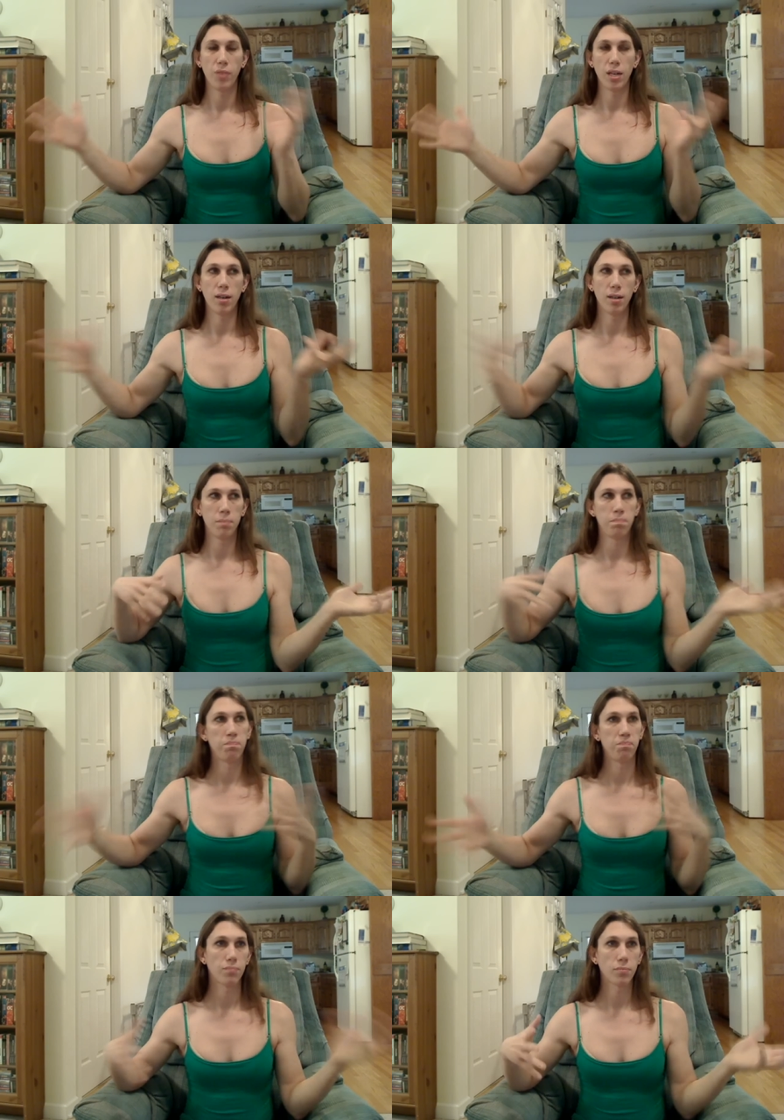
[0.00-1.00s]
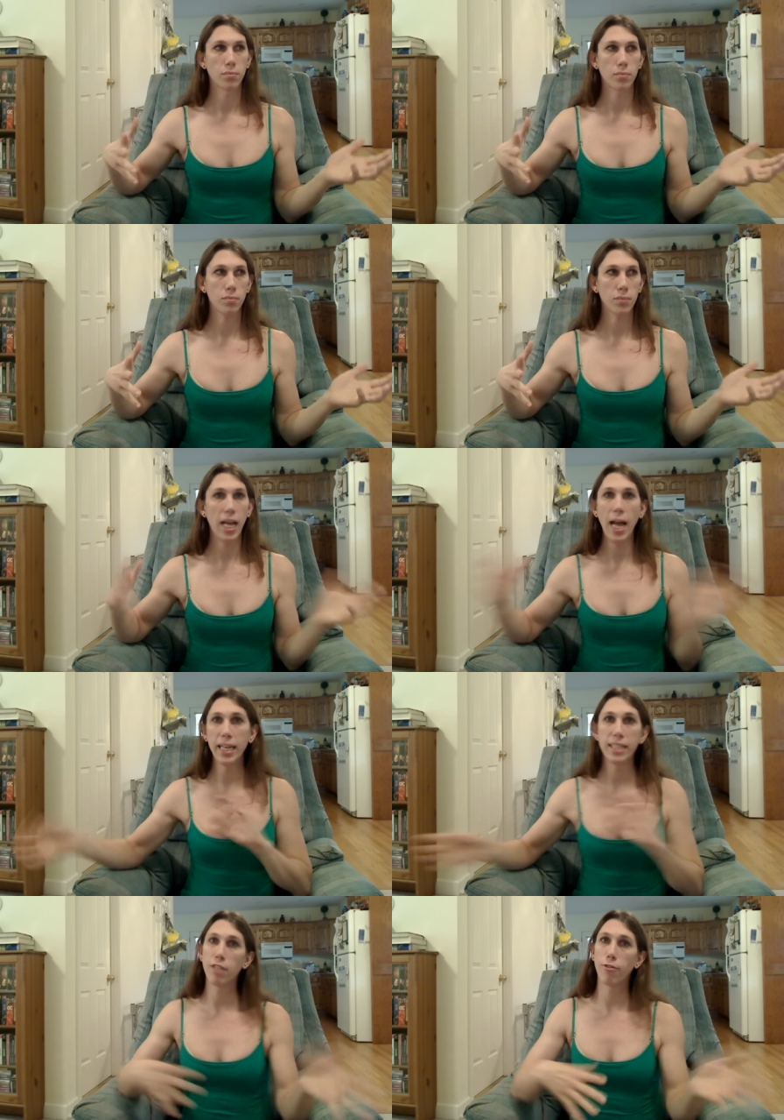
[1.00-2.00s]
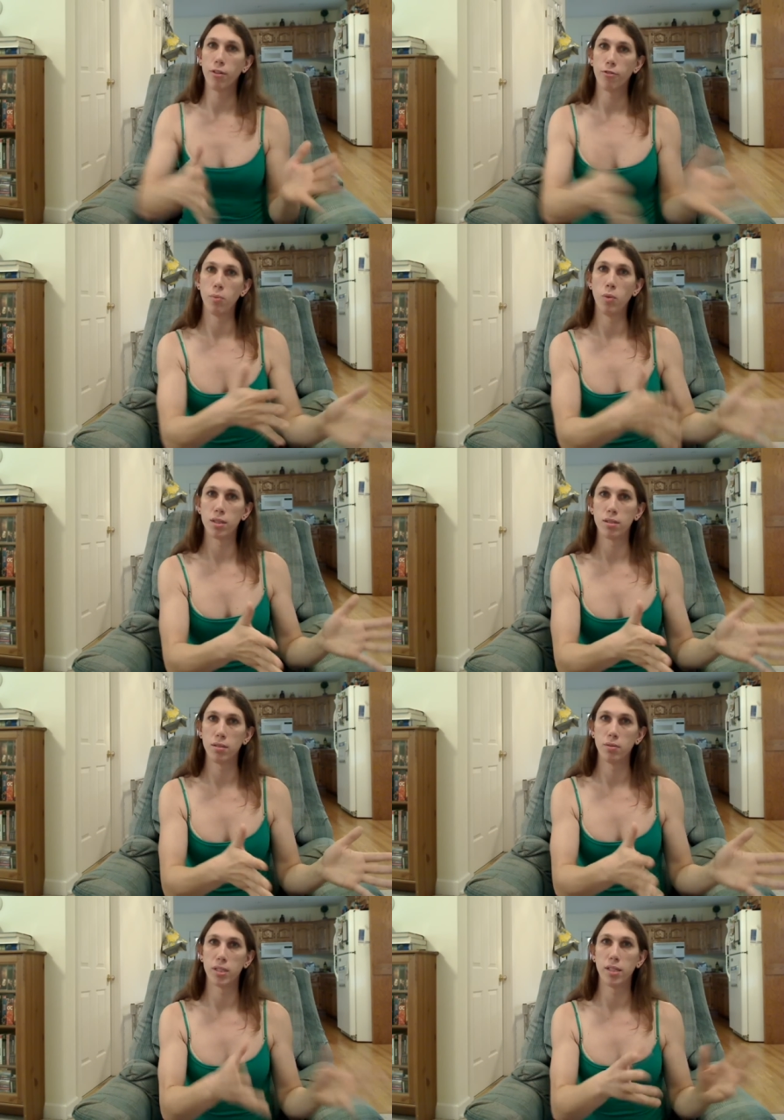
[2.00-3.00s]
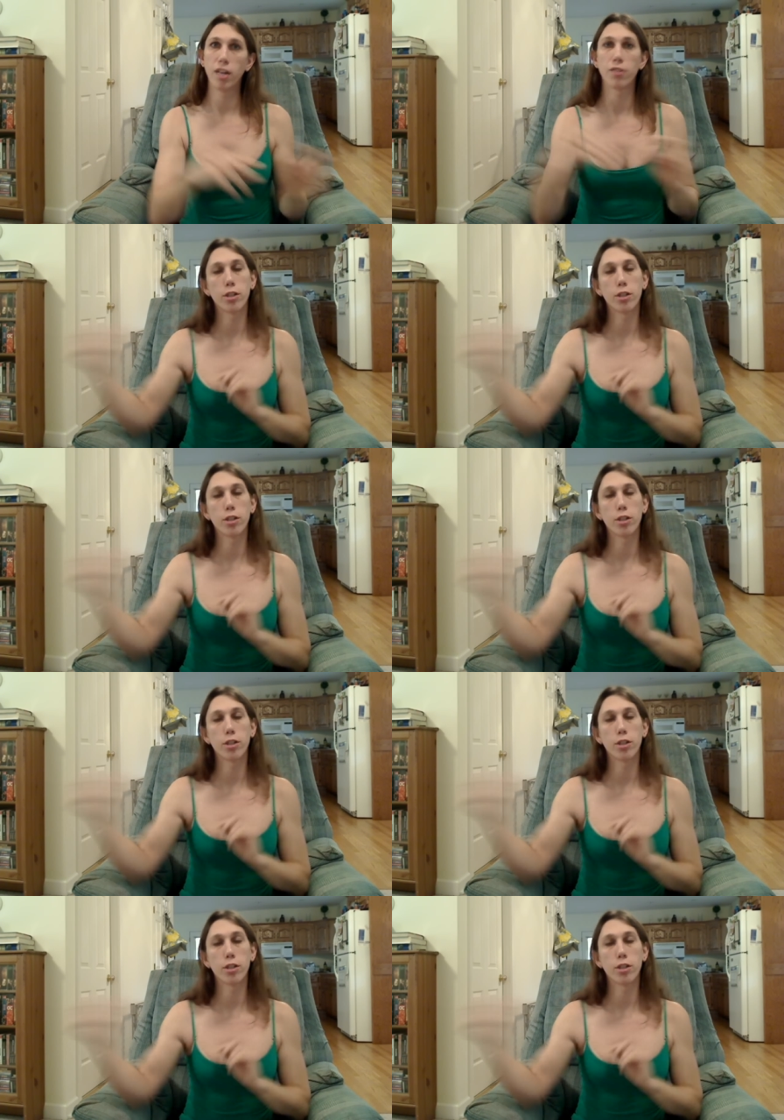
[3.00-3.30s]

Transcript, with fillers: any different from what's in here.